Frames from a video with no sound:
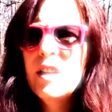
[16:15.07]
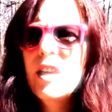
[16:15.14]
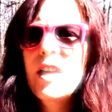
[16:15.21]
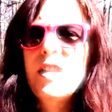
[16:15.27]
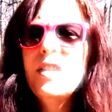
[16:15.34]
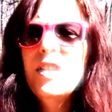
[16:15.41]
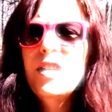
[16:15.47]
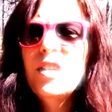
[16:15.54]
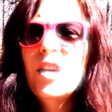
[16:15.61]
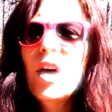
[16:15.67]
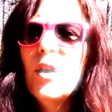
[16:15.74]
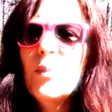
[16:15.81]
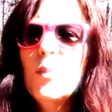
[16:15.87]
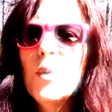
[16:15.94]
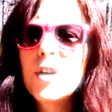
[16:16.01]
in
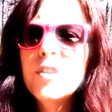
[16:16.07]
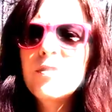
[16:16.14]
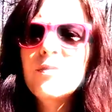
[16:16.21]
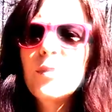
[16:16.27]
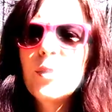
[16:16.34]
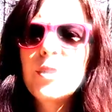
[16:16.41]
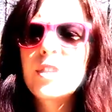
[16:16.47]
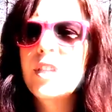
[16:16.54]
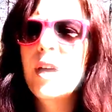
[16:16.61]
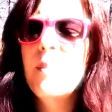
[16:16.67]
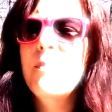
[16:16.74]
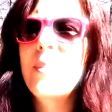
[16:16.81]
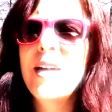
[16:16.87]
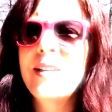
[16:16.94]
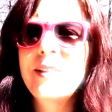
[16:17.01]
wonderful,
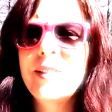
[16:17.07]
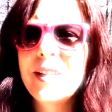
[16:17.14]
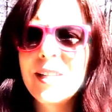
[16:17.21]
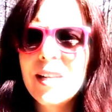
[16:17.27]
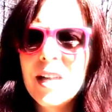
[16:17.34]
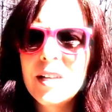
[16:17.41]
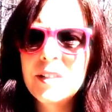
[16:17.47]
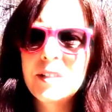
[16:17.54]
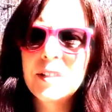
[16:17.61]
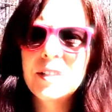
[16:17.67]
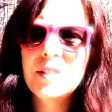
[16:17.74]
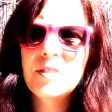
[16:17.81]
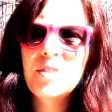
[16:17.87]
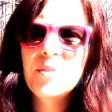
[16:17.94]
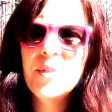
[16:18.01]
amazing
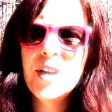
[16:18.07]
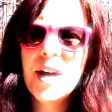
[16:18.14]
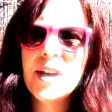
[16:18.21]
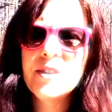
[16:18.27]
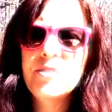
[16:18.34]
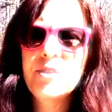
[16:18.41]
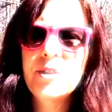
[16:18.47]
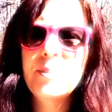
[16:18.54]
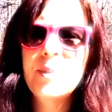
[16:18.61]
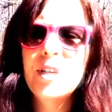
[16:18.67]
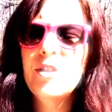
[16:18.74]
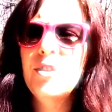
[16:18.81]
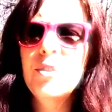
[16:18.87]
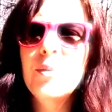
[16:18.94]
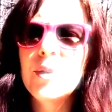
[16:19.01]
cases, you can actually be
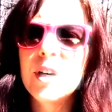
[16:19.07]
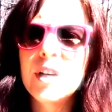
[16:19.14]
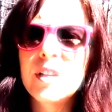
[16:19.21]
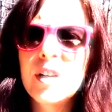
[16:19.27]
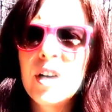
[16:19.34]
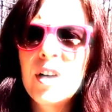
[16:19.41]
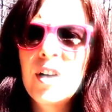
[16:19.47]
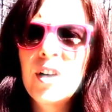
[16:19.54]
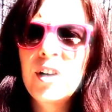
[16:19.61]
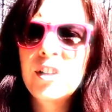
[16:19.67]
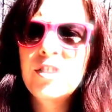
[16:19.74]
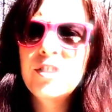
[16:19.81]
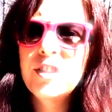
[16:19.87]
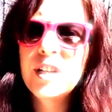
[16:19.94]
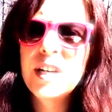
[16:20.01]
cured,
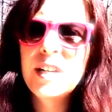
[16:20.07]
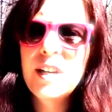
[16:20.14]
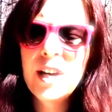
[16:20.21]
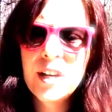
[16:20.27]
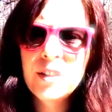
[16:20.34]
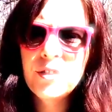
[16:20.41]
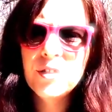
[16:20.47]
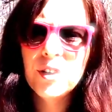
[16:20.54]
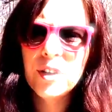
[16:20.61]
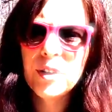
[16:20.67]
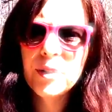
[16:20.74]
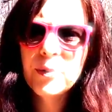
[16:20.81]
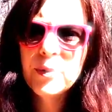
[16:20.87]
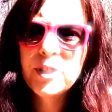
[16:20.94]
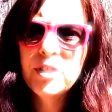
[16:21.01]
just like
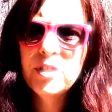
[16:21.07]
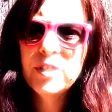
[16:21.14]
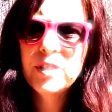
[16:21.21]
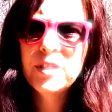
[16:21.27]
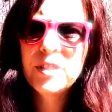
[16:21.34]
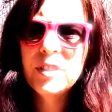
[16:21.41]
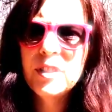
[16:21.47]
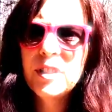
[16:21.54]
cancer, which is,